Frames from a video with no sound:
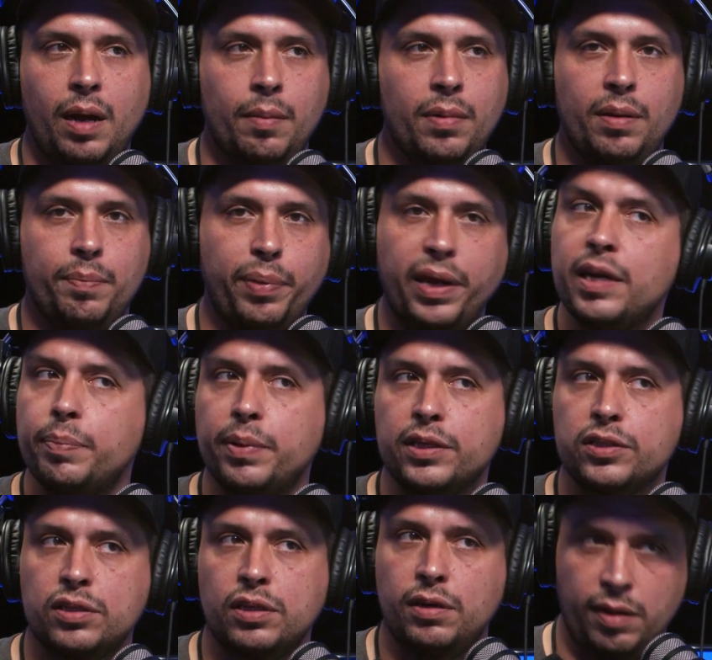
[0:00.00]
I'm a penny
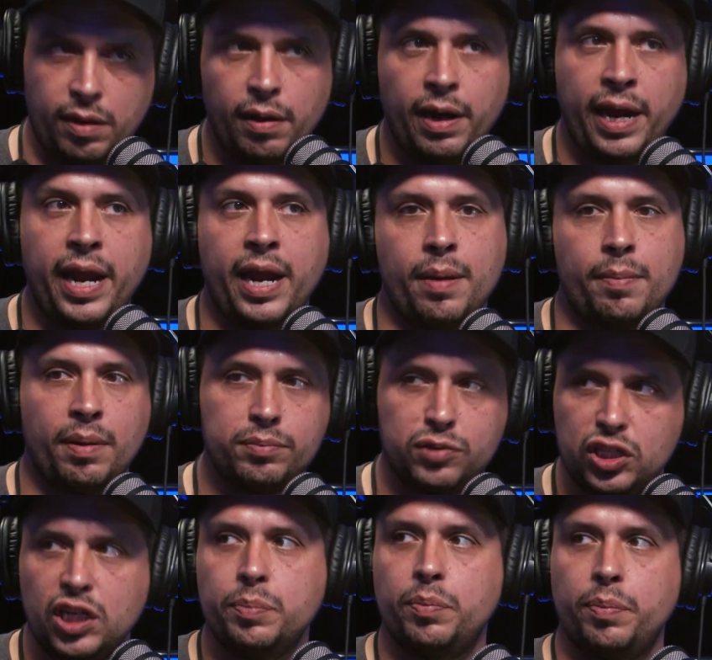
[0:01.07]
pincher. I'm
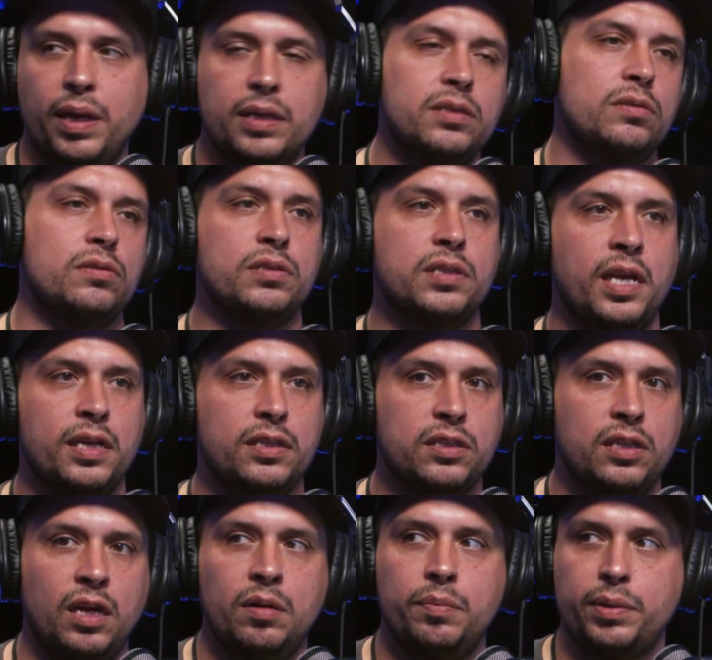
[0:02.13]
cheap about certain things,
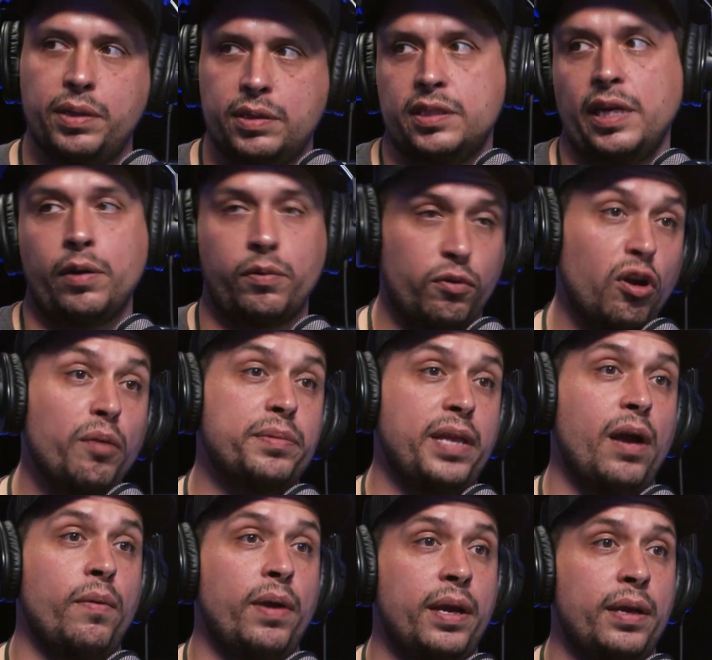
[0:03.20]
you know, because I grew up
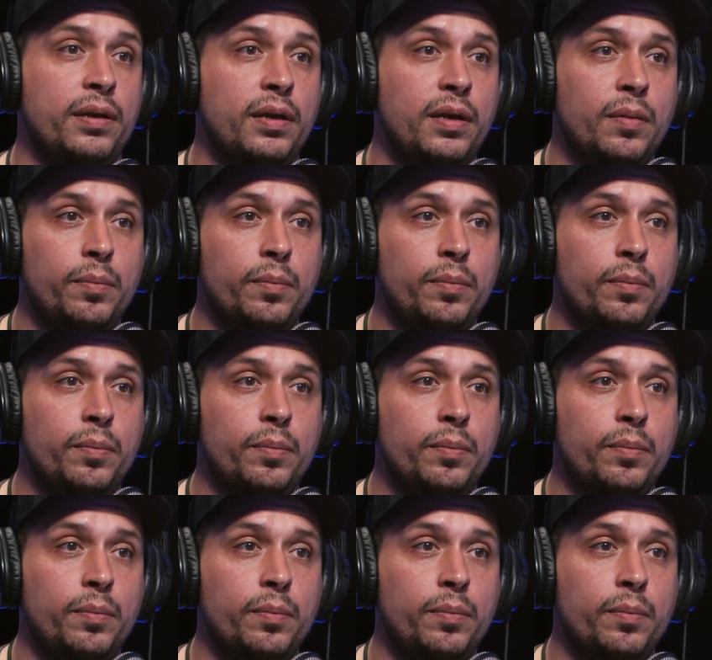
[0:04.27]
that way.